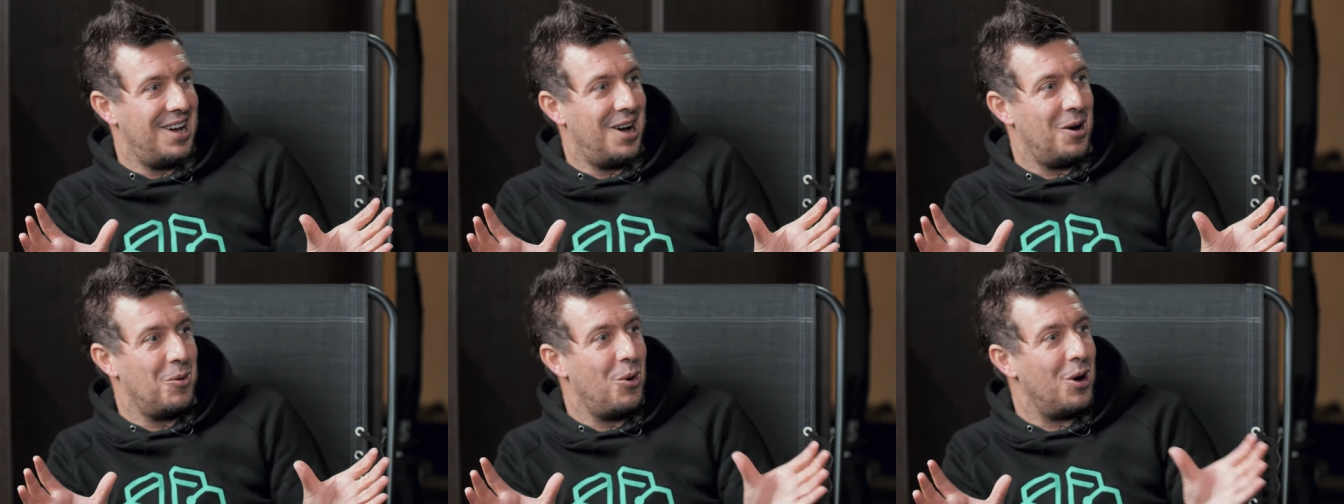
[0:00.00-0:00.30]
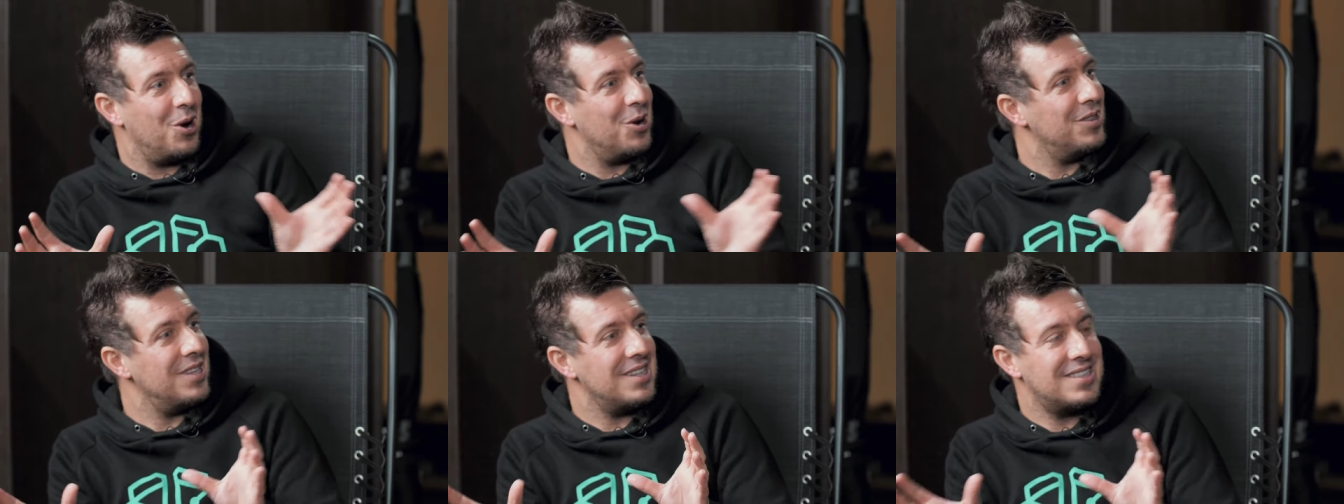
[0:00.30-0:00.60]
Uh,
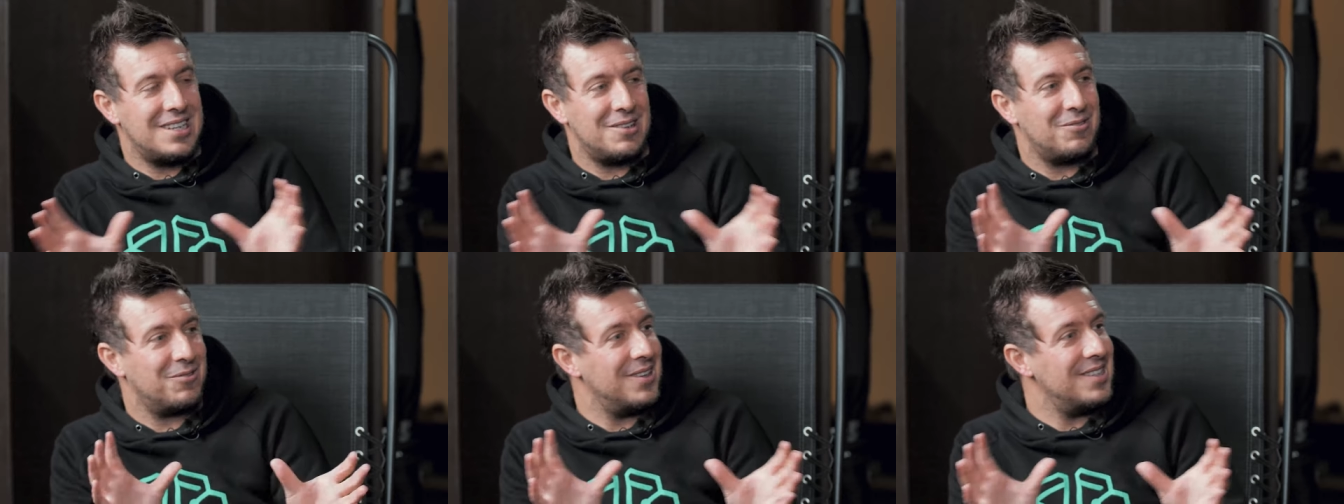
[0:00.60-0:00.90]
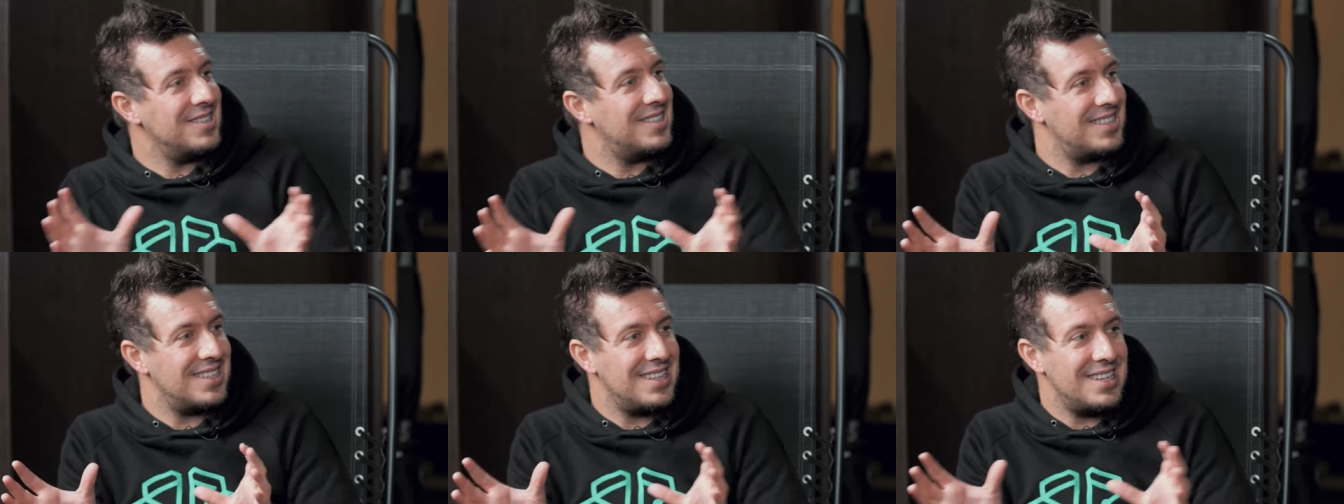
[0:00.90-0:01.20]
what are the
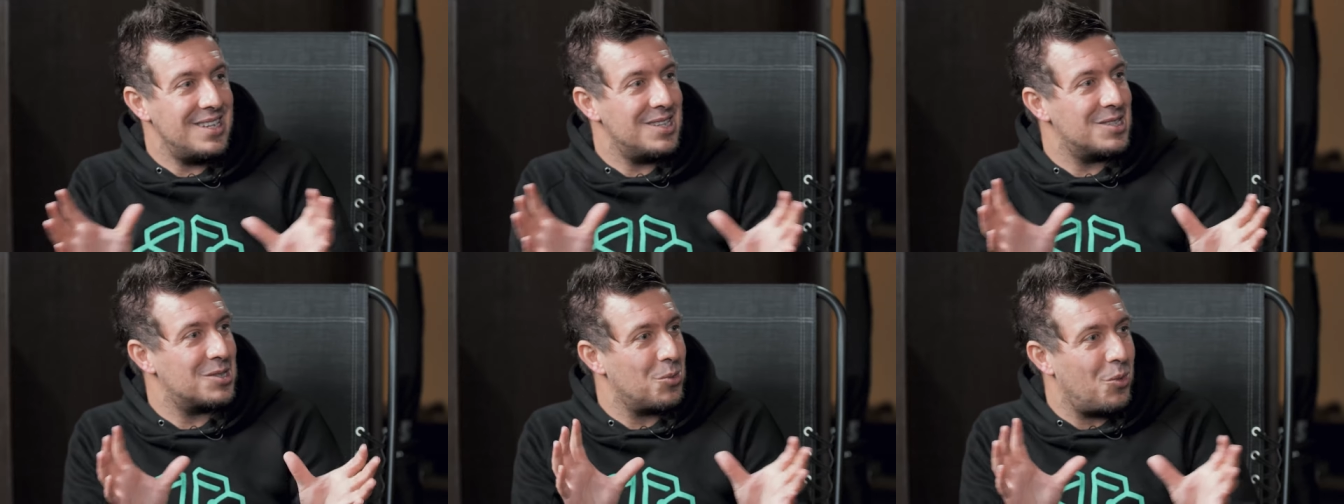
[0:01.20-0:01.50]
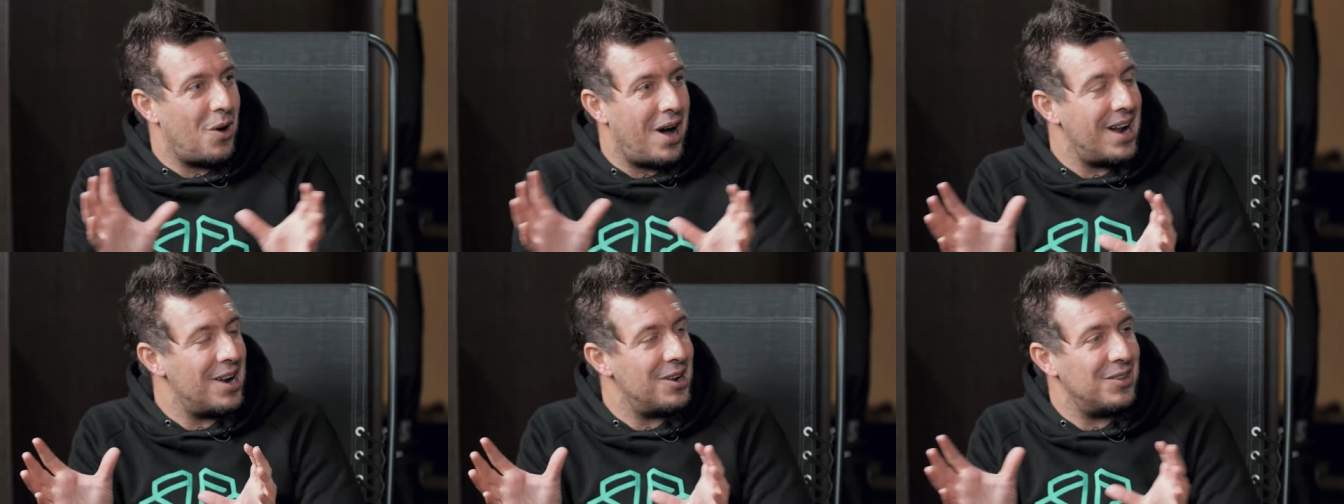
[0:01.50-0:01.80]
differences?
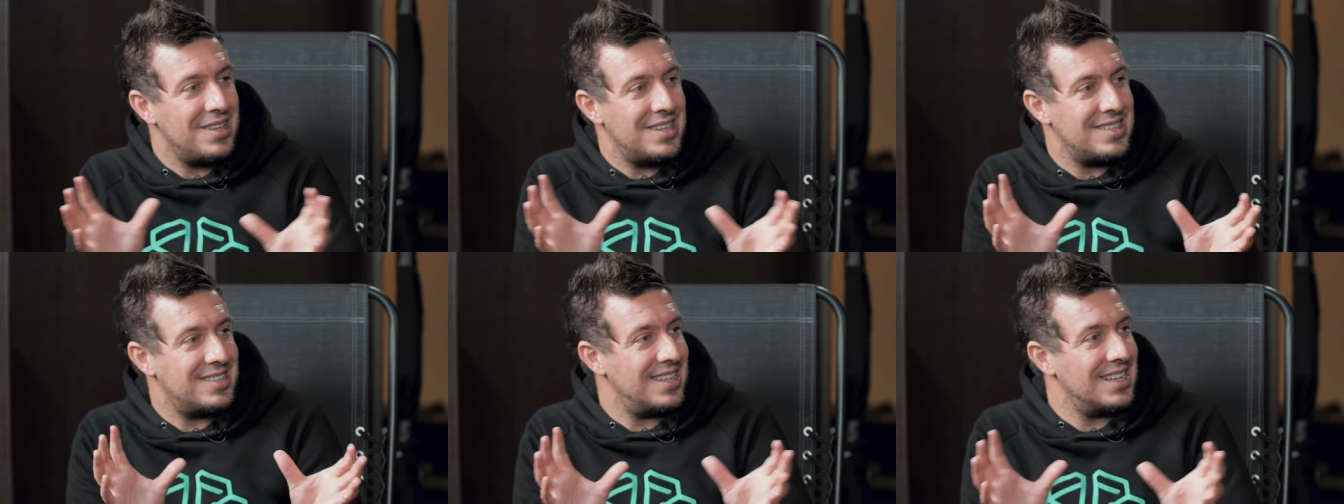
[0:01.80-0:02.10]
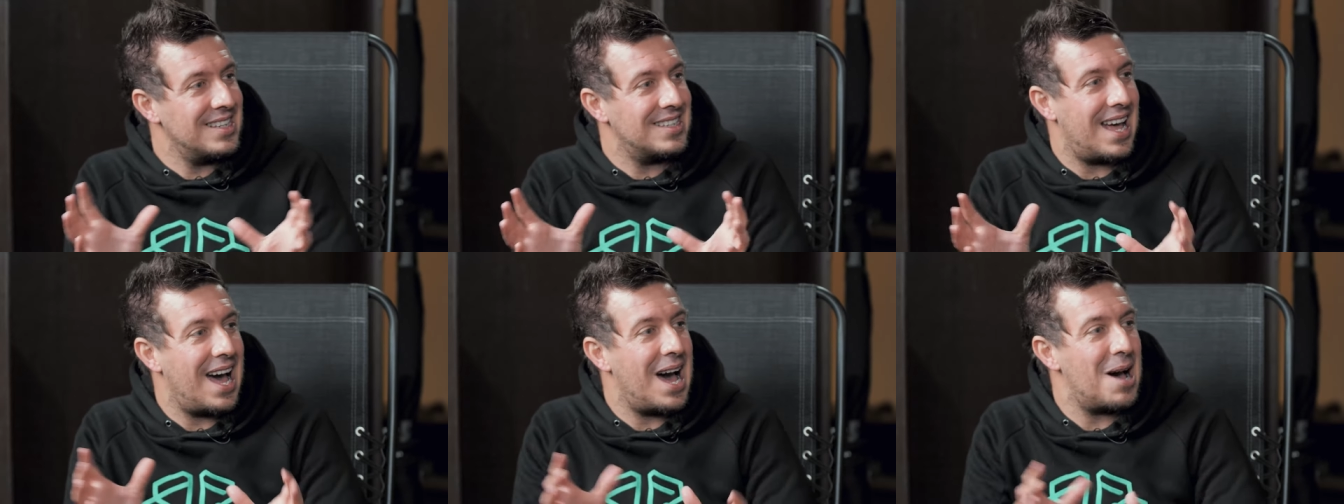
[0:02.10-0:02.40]
Why are these
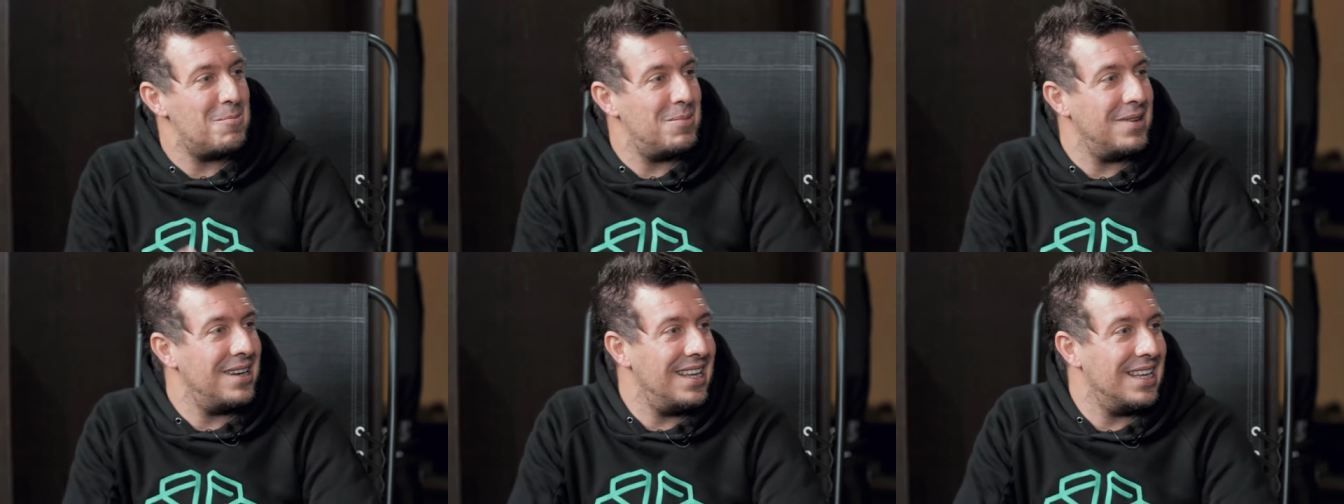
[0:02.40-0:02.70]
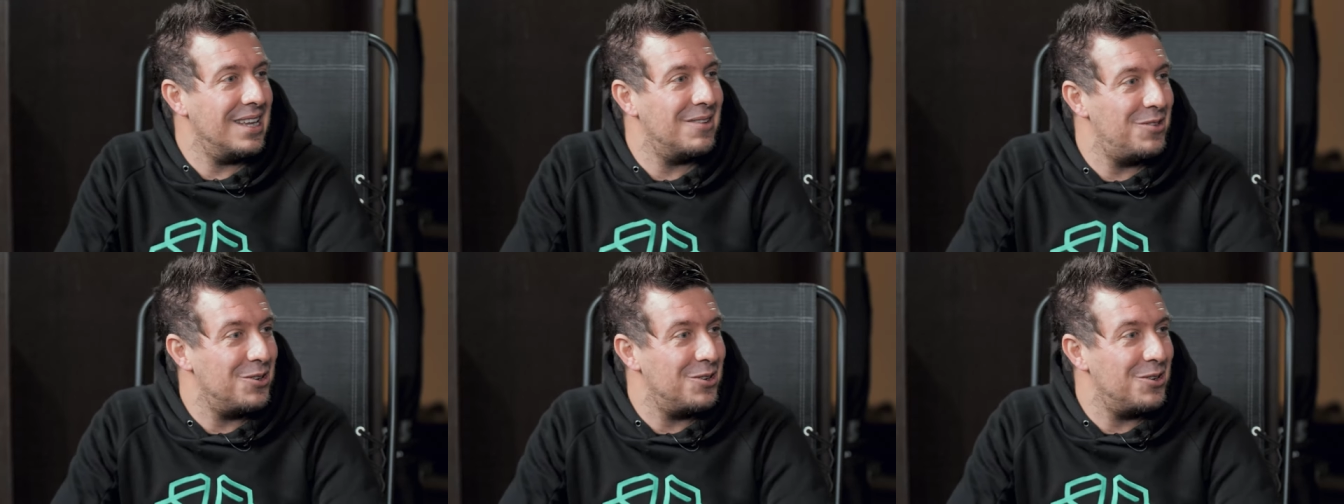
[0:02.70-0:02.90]
things happening?